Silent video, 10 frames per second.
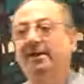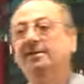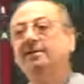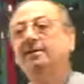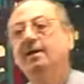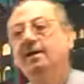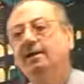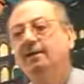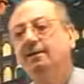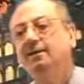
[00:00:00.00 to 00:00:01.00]

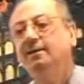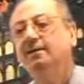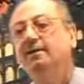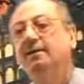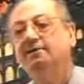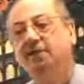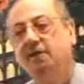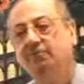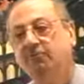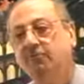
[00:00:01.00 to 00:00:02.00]
Inna is
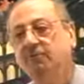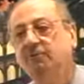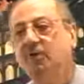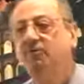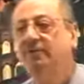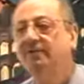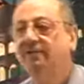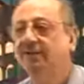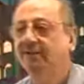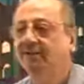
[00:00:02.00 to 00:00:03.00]
harfu
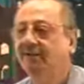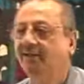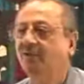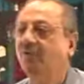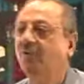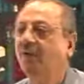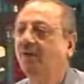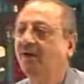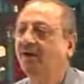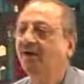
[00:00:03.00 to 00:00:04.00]
tawqidin
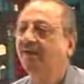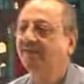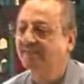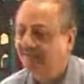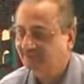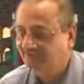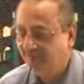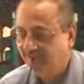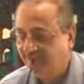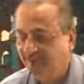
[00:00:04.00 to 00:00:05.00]
wa
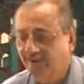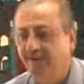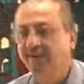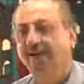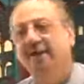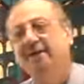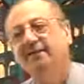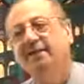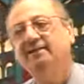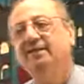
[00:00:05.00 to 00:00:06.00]
nasbin.
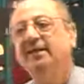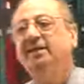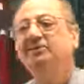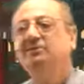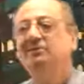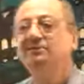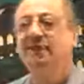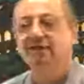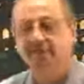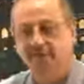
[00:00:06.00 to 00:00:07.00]
And then the is,
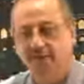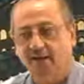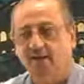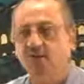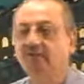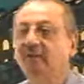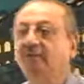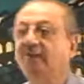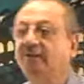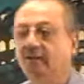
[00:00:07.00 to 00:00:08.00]
that the noun
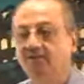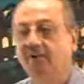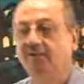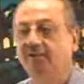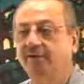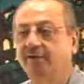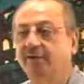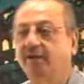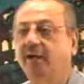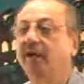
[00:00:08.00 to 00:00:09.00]
that will come after
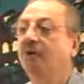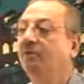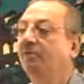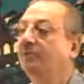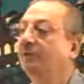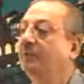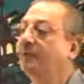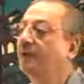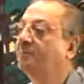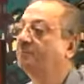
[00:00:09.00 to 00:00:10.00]
inna will
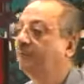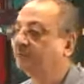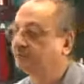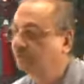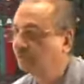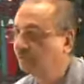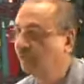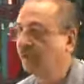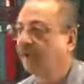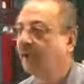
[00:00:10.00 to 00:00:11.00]
become
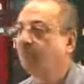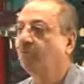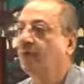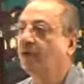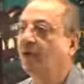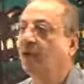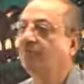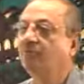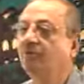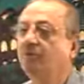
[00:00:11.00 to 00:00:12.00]
mansu. And what are
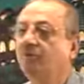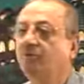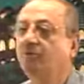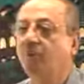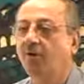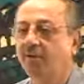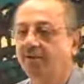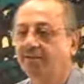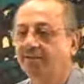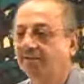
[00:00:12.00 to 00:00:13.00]
we going to call
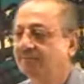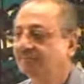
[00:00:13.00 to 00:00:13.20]
it?